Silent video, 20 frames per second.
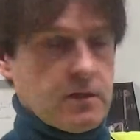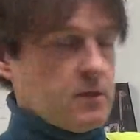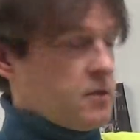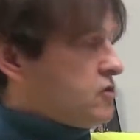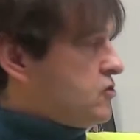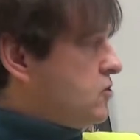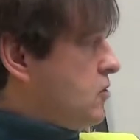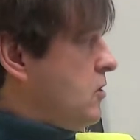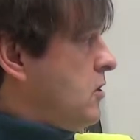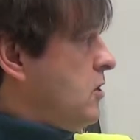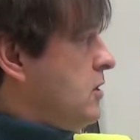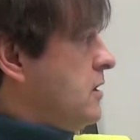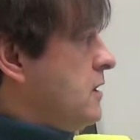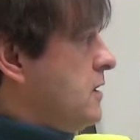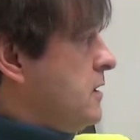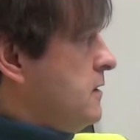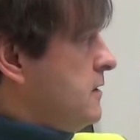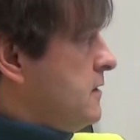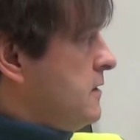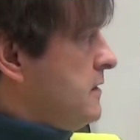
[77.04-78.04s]
So,
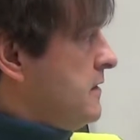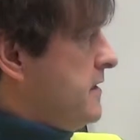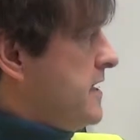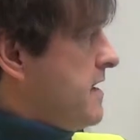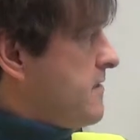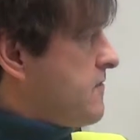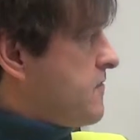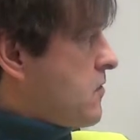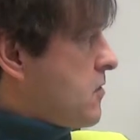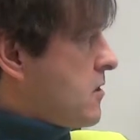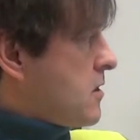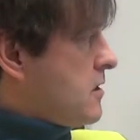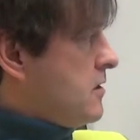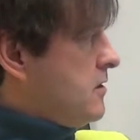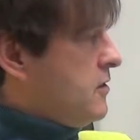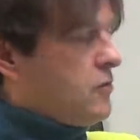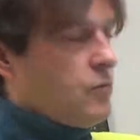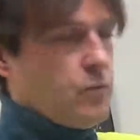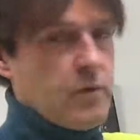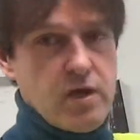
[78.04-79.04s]
therefore,
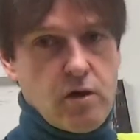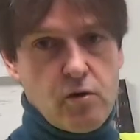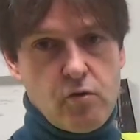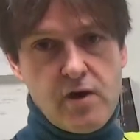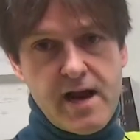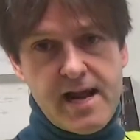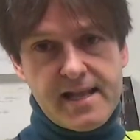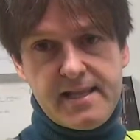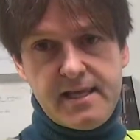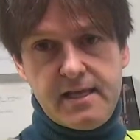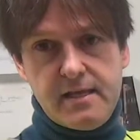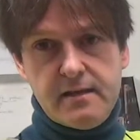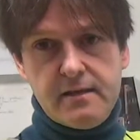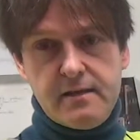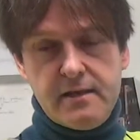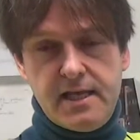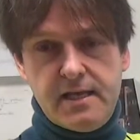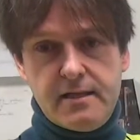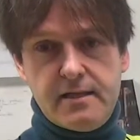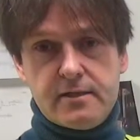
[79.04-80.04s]
we already
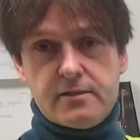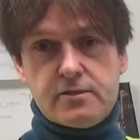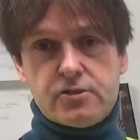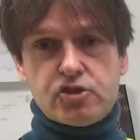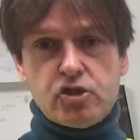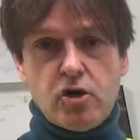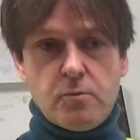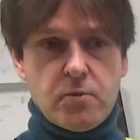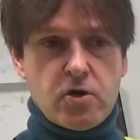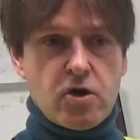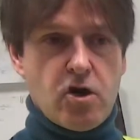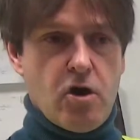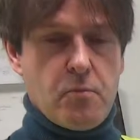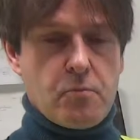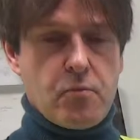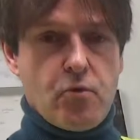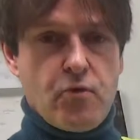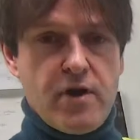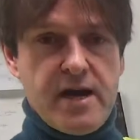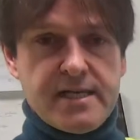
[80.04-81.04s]
needed some
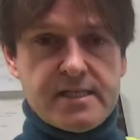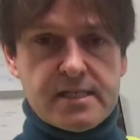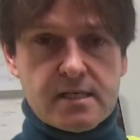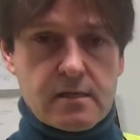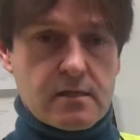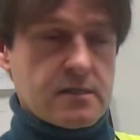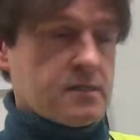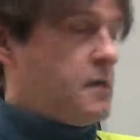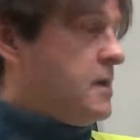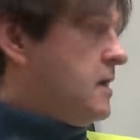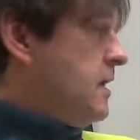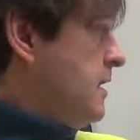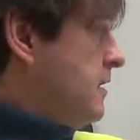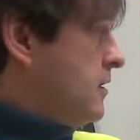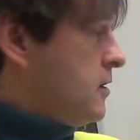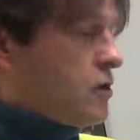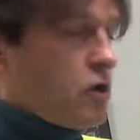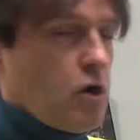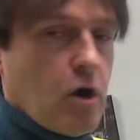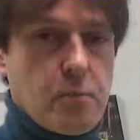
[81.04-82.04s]
cooperating
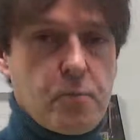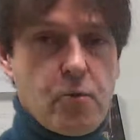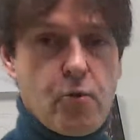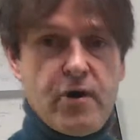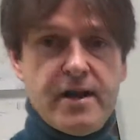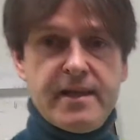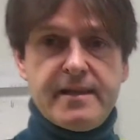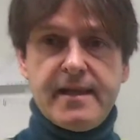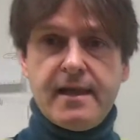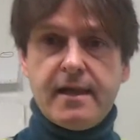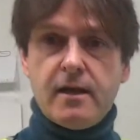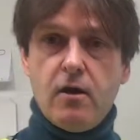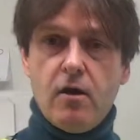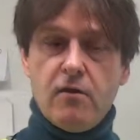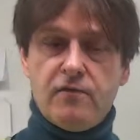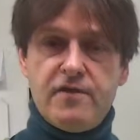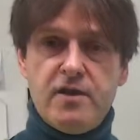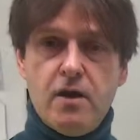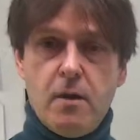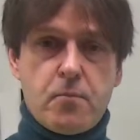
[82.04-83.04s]

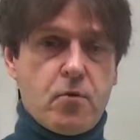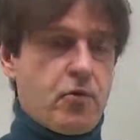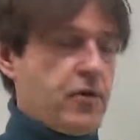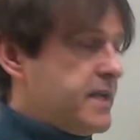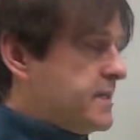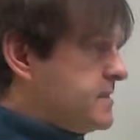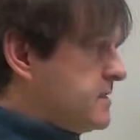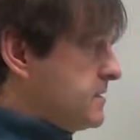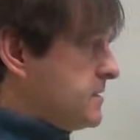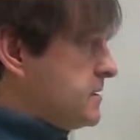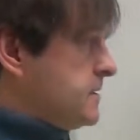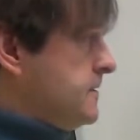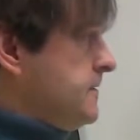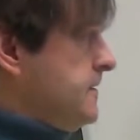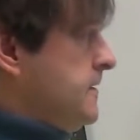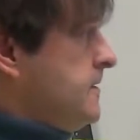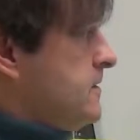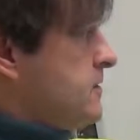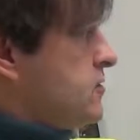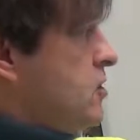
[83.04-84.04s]
of the operators.
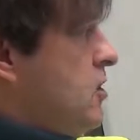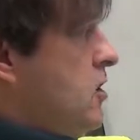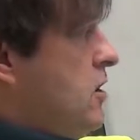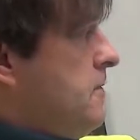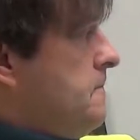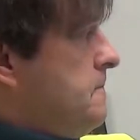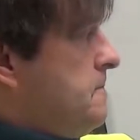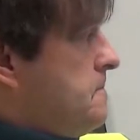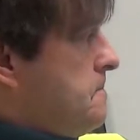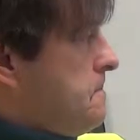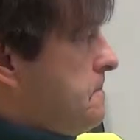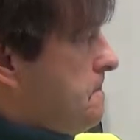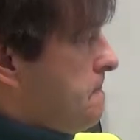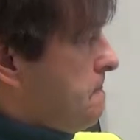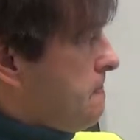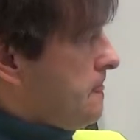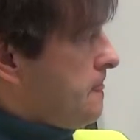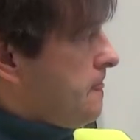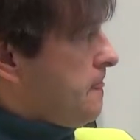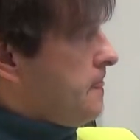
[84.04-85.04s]
So,
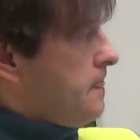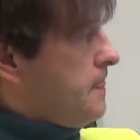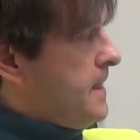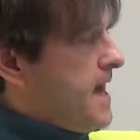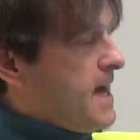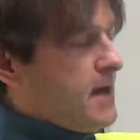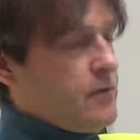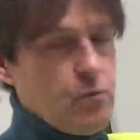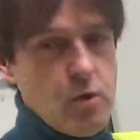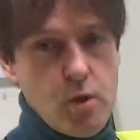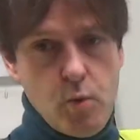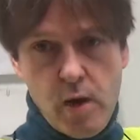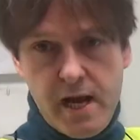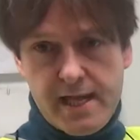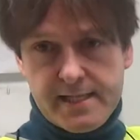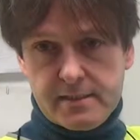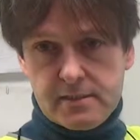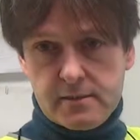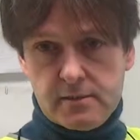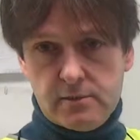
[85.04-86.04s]
then we
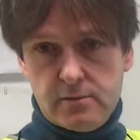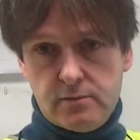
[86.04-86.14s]
went